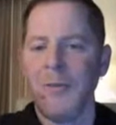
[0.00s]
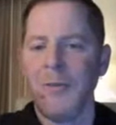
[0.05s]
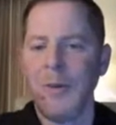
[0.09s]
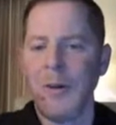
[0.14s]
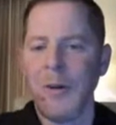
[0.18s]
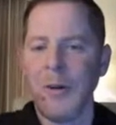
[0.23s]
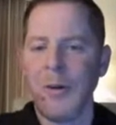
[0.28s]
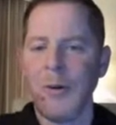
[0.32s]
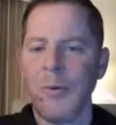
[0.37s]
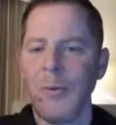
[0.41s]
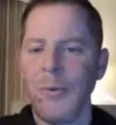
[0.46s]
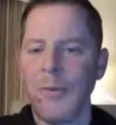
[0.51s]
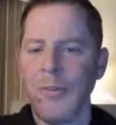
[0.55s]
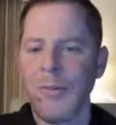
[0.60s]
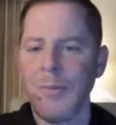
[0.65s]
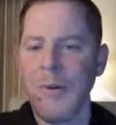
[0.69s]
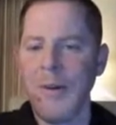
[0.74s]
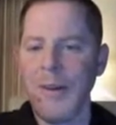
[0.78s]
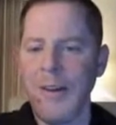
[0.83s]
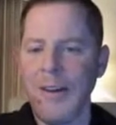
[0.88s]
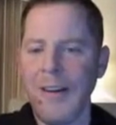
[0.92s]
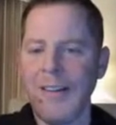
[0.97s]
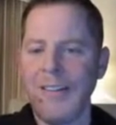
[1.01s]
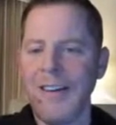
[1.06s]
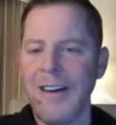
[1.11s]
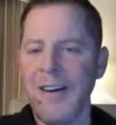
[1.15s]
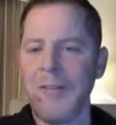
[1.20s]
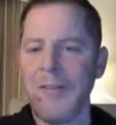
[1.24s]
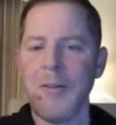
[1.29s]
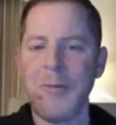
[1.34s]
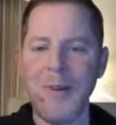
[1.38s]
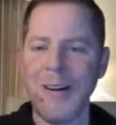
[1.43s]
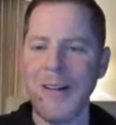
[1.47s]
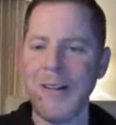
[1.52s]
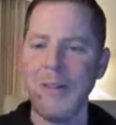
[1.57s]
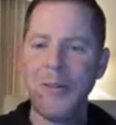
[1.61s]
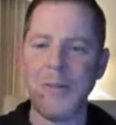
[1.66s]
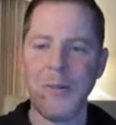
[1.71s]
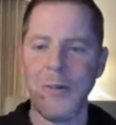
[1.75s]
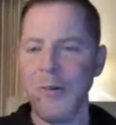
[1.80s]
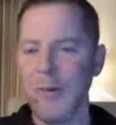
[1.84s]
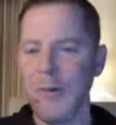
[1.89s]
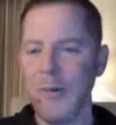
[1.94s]
when Earl was picked, everybody
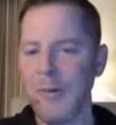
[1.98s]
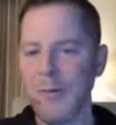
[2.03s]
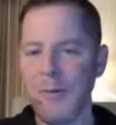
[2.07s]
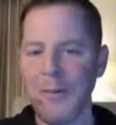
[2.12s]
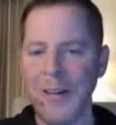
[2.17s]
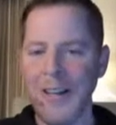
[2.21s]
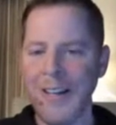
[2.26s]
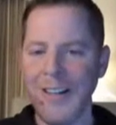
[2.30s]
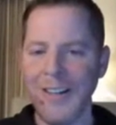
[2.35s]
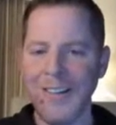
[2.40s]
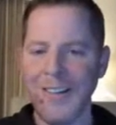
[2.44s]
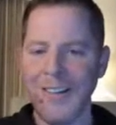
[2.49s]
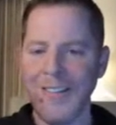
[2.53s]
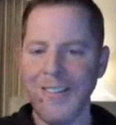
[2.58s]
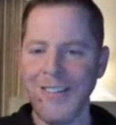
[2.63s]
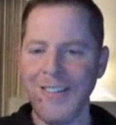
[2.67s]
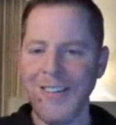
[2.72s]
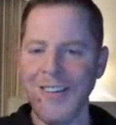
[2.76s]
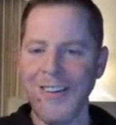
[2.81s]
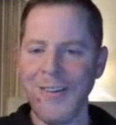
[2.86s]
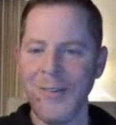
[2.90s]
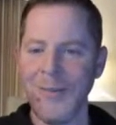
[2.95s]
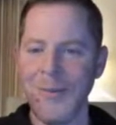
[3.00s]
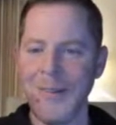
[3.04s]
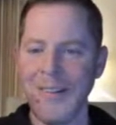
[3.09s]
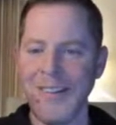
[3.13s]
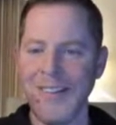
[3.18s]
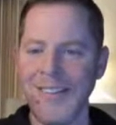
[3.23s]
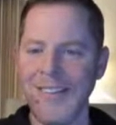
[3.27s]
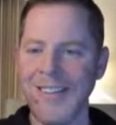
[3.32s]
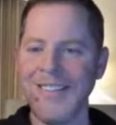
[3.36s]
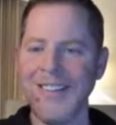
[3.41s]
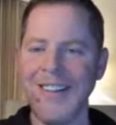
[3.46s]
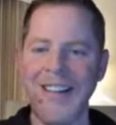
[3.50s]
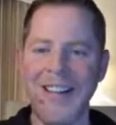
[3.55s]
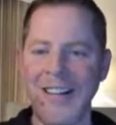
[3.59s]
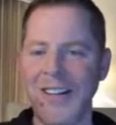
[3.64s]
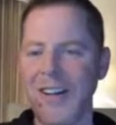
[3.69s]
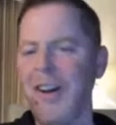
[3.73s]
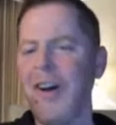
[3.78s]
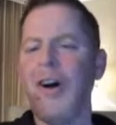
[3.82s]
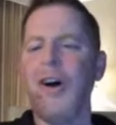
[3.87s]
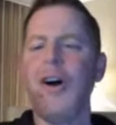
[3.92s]
threw a fit, because it's
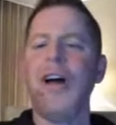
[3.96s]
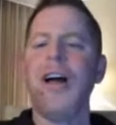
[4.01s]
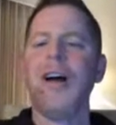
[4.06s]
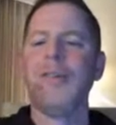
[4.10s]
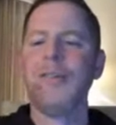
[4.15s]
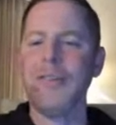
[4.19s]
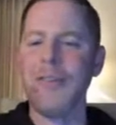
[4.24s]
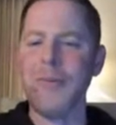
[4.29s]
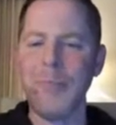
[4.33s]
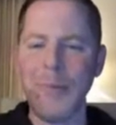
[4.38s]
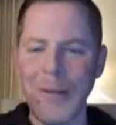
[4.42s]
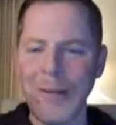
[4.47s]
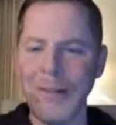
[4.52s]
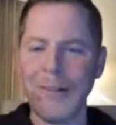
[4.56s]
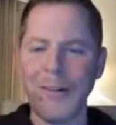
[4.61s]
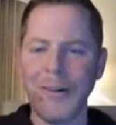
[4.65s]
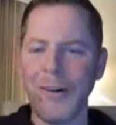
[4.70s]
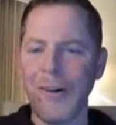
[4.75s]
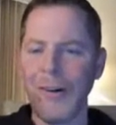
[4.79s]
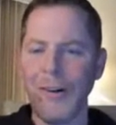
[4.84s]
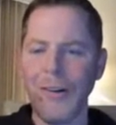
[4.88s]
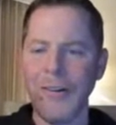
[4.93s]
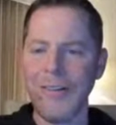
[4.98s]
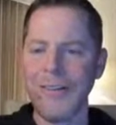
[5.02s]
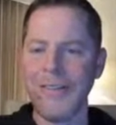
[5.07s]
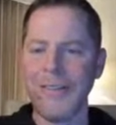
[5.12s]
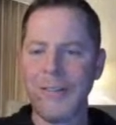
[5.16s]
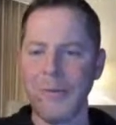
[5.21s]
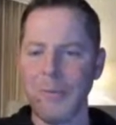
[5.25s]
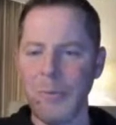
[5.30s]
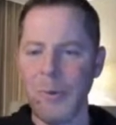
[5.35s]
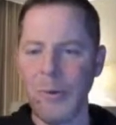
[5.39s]
like, oh, how can you pick Earl? He's such